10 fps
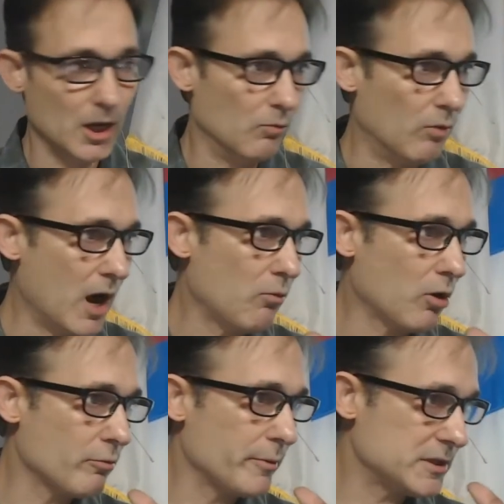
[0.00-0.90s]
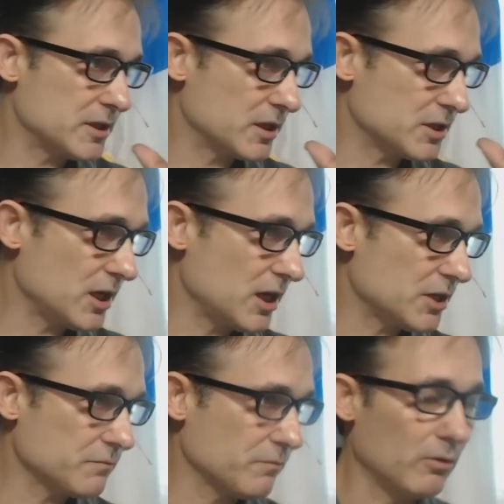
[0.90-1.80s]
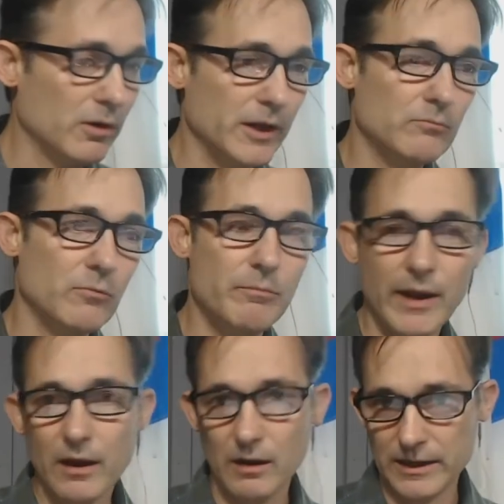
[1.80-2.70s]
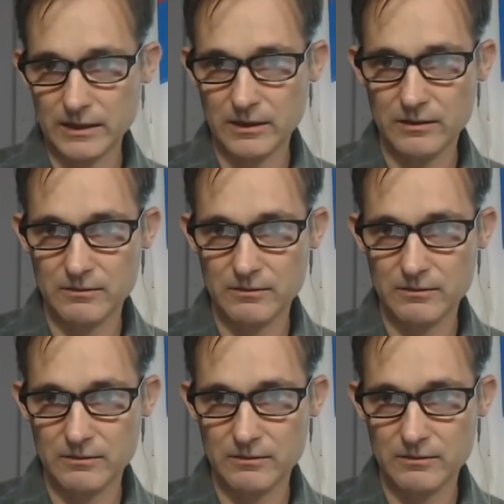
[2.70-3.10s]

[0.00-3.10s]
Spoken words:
Why were we successful in repelling